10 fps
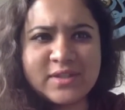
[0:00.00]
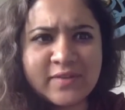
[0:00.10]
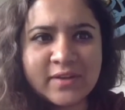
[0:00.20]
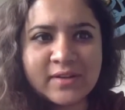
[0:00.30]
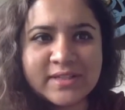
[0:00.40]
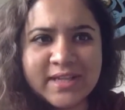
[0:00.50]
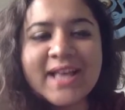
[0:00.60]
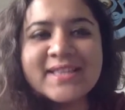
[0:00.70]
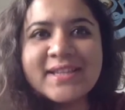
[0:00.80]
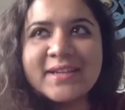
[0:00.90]
difficulty
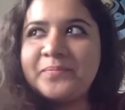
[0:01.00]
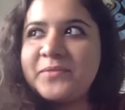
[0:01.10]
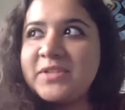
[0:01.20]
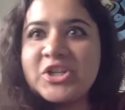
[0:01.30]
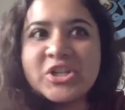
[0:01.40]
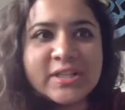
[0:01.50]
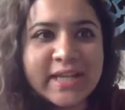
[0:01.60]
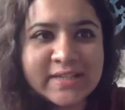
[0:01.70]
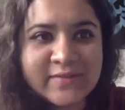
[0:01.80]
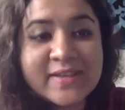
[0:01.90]
as a digital
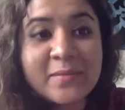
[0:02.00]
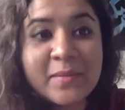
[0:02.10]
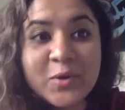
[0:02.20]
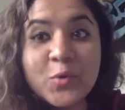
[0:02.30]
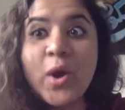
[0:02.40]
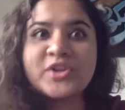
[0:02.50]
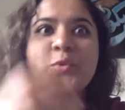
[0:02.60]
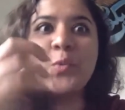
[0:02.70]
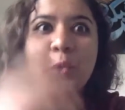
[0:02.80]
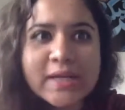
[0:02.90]
native, as somebody who
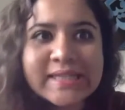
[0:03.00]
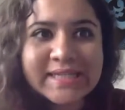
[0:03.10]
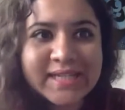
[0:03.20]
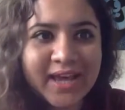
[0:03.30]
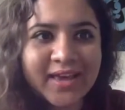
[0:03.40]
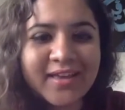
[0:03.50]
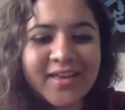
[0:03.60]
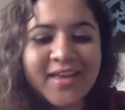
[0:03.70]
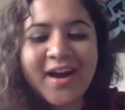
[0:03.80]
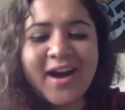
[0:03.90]
actually works in tech.
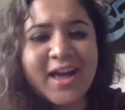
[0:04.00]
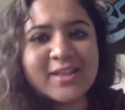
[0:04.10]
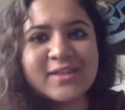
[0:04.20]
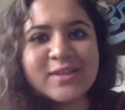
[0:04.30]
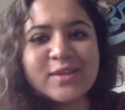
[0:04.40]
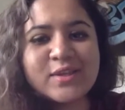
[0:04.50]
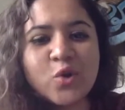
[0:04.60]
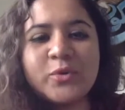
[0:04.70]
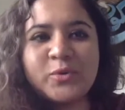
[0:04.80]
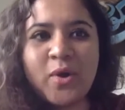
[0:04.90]
I had
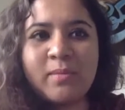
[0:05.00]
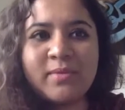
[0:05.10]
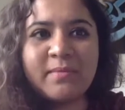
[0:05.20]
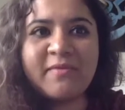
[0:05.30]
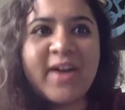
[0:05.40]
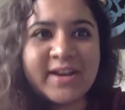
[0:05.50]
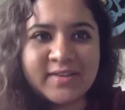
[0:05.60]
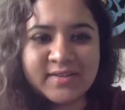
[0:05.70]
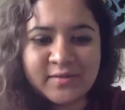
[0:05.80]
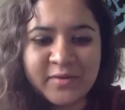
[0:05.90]
so much problem
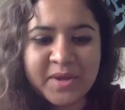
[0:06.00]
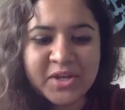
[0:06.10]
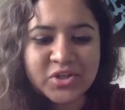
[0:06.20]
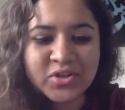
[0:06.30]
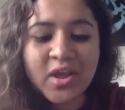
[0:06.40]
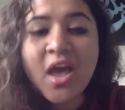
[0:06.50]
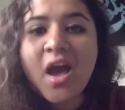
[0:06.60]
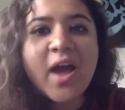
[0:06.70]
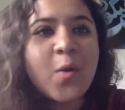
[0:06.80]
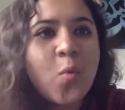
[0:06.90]
finding this information.
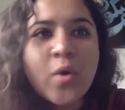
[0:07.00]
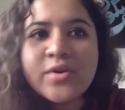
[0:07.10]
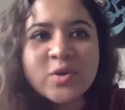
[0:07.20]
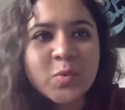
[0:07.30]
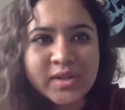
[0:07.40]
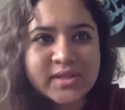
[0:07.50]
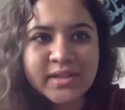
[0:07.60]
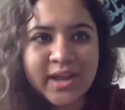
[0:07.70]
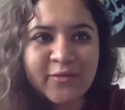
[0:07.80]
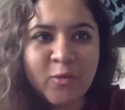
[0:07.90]
I wonder what it's
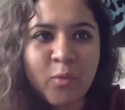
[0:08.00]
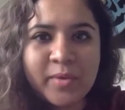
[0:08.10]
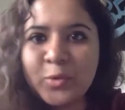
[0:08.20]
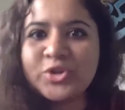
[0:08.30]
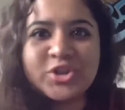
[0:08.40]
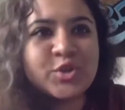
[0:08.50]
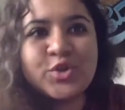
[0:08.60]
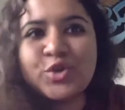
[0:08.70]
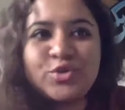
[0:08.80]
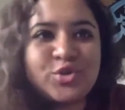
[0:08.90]
like for women who are just
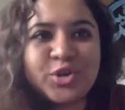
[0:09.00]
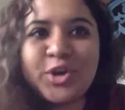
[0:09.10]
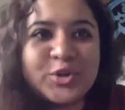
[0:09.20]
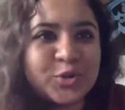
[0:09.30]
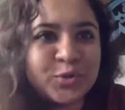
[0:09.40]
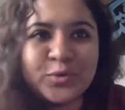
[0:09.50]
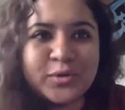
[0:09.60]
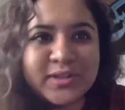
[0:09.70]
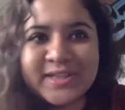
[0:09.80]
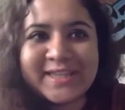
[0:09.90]
turning to
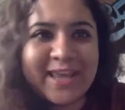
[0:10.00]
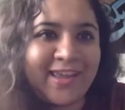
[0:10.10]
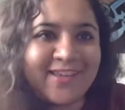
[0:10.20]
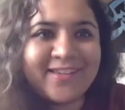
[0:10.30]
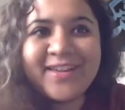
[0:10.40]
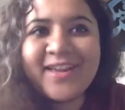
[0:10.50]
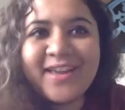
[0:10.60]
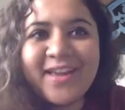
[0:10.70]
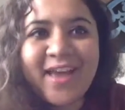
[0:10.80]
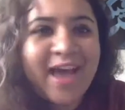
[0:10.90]
Google and saying,
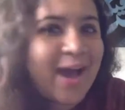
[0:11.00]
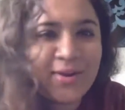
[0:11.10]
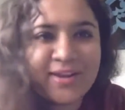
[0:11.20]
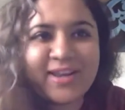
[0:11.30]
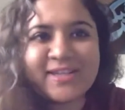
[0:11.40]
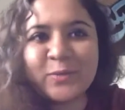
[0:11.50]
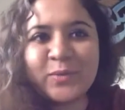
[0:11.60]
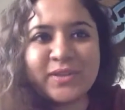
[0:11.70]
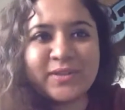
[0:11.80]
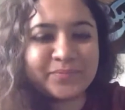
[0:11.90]
how can I deal
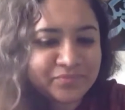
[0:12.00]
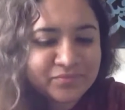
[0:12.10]
with